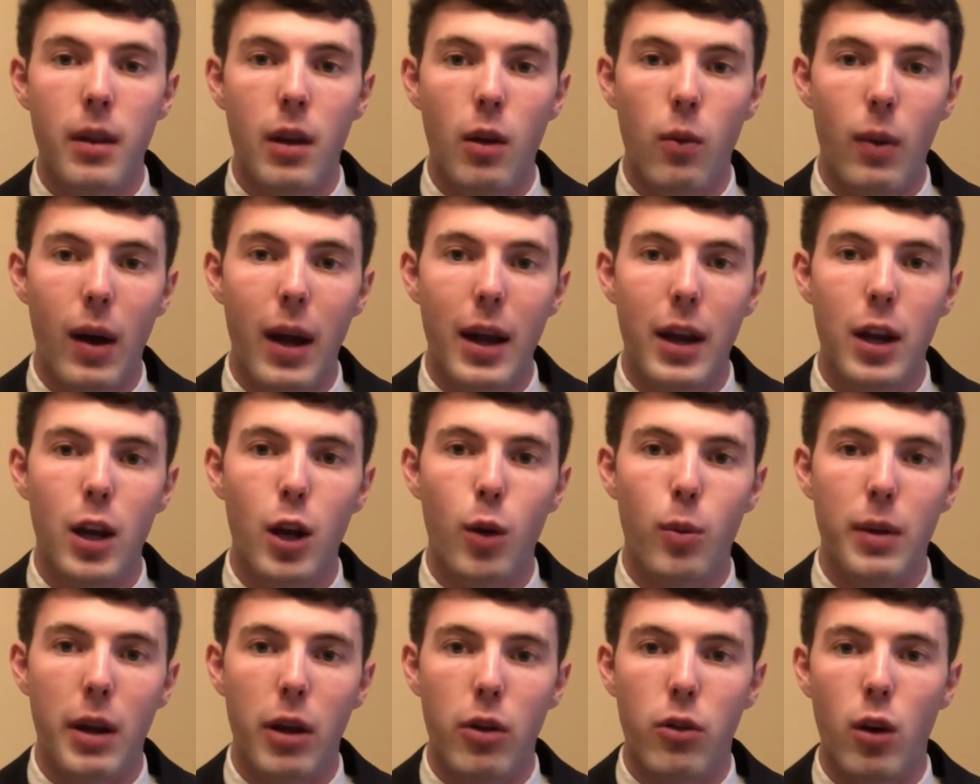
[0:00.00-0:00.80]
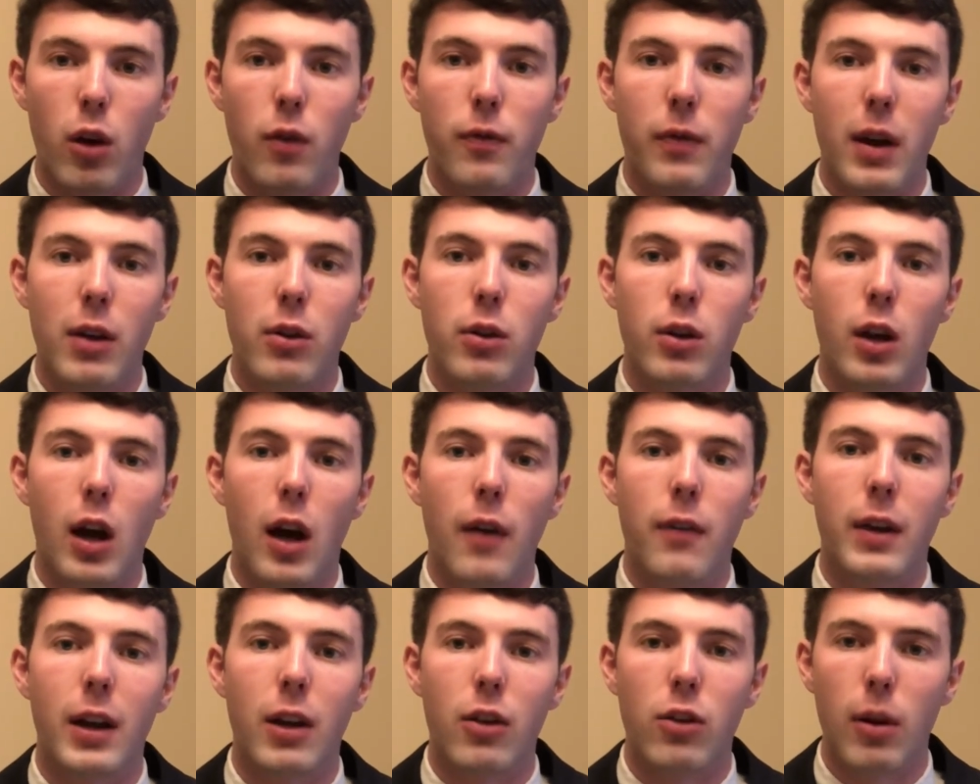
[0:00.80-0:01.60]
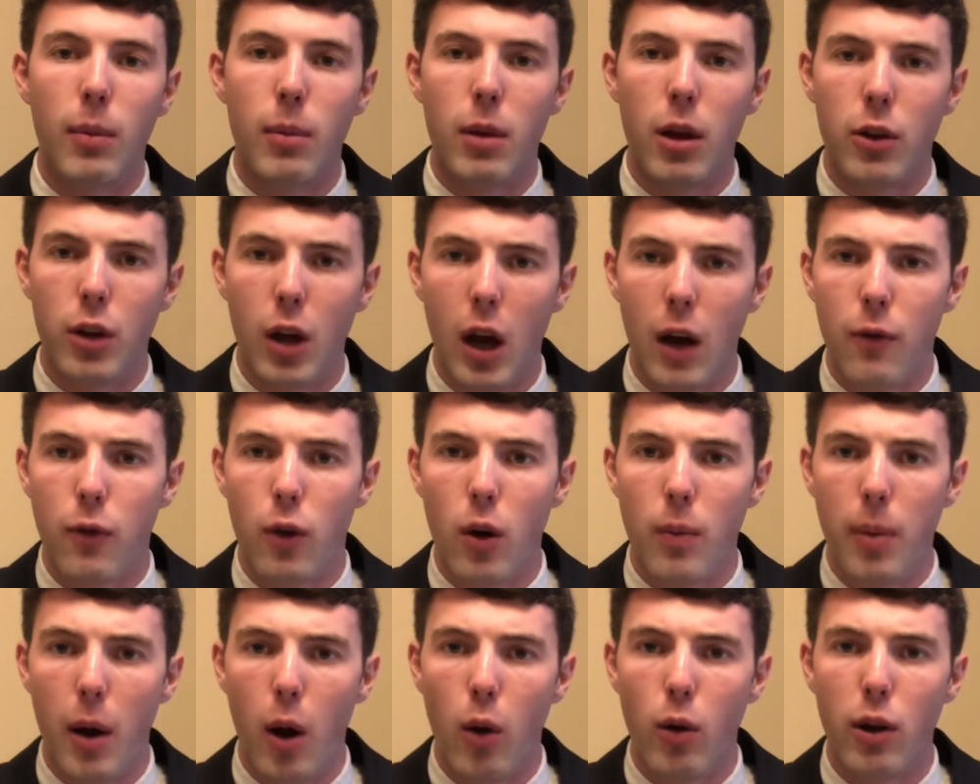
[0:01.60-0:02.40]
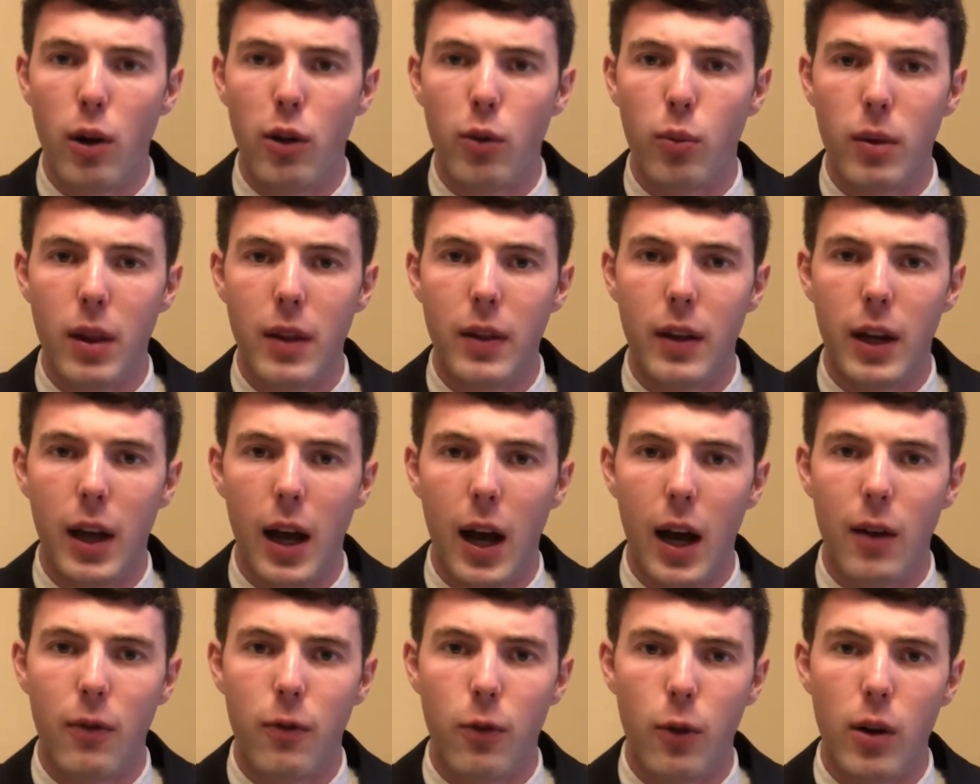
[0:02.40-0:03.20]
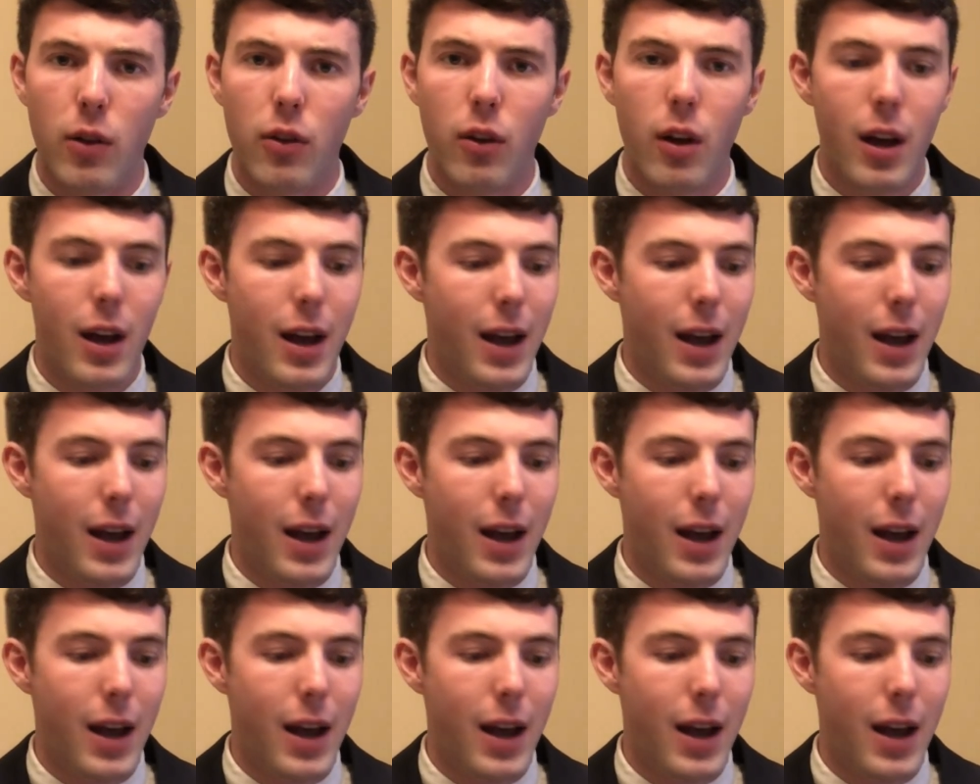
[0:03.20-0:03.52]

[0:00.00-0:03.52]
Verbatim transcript: right here, when they start facing off against some of the tougher opponents within the conference.